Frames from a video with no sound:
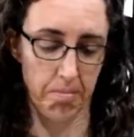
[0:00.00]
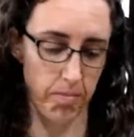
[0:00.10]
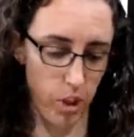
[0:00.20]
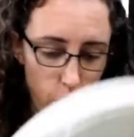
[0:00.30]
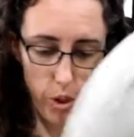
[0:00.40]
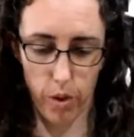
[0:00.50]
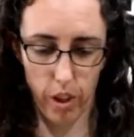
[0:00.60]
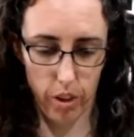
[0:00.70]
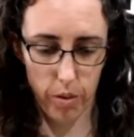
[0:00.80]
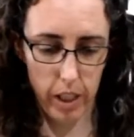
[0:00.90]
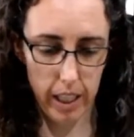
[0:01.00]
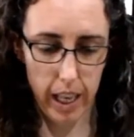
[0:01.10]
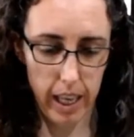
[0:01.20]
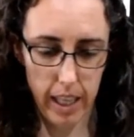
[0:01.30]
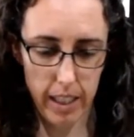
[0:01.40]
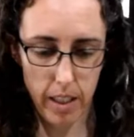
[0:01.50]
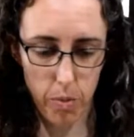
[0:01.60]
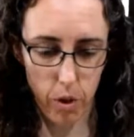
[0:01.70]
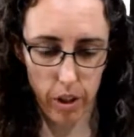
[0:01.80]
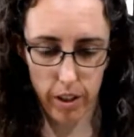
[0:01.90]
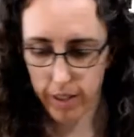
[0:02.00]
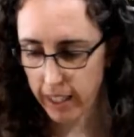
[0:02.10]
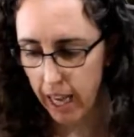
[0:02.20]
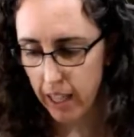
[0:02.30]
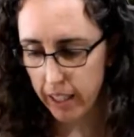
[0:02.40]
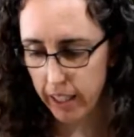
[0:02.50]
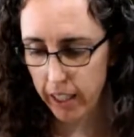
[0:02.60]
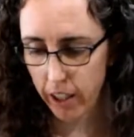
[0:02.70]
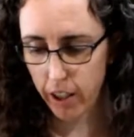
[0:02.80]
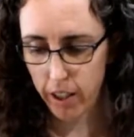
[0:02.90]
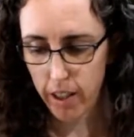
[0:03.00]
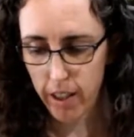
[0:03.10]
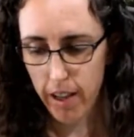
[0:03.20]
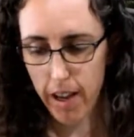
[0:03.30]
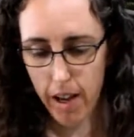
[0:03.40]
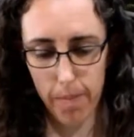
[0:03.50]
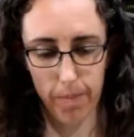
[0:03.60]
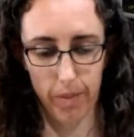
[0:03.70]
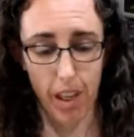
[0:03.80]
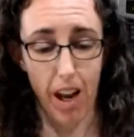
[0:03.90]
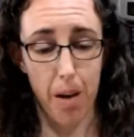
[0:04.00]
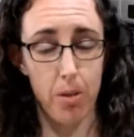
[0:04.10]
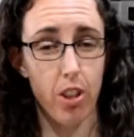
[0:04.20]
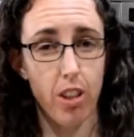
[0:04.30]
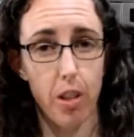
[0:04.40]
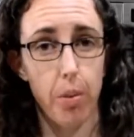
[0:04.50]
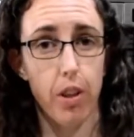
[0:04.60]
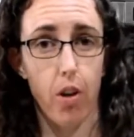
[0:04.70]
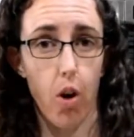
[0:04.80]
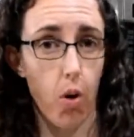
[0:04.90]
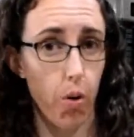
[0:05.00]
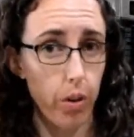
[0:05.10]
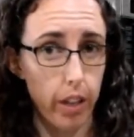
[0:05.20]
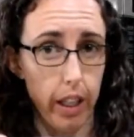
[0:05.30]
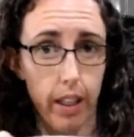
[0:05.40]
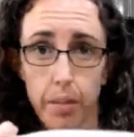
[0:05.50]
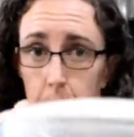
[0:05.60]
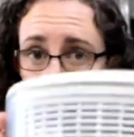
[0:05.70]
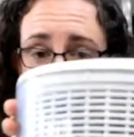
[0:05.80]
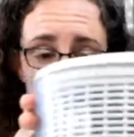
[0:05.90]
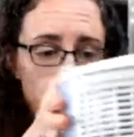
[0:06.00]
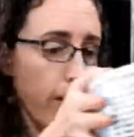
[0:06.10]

2 or 3 days worth of salad here. I'm just gonna put the whole thing in the